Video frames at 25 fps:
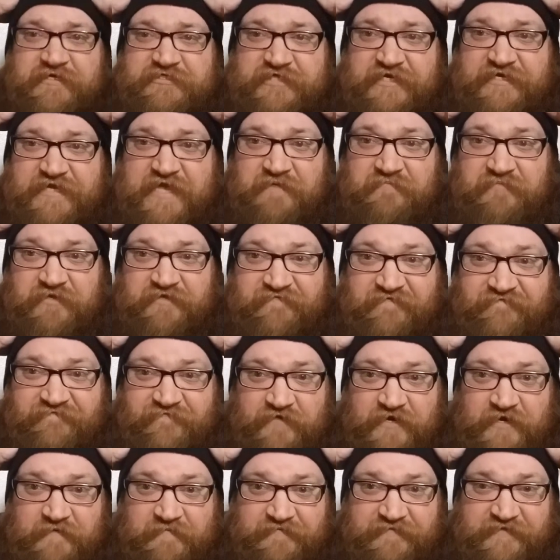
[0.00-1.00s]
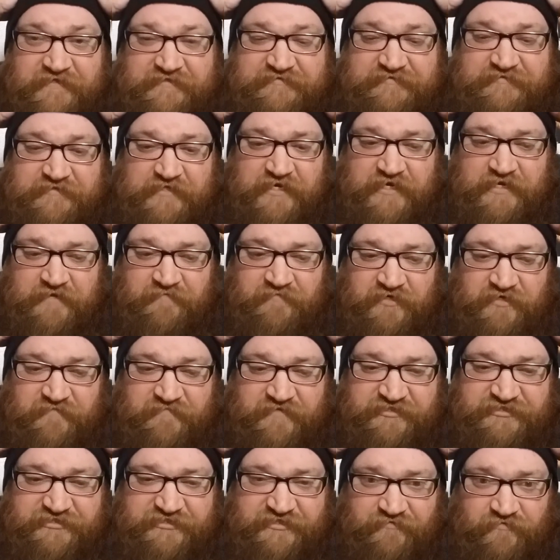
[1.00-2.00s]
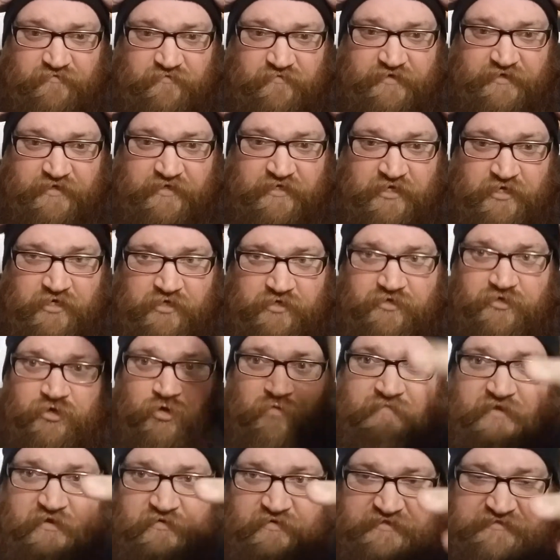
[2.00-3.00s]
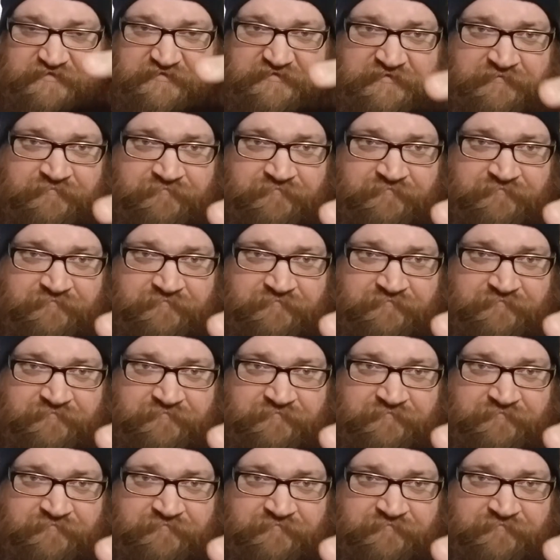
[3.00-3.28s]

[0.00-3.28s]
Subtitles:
can't believe I forgot about this. I am gonna mention it real quick. New Mutants.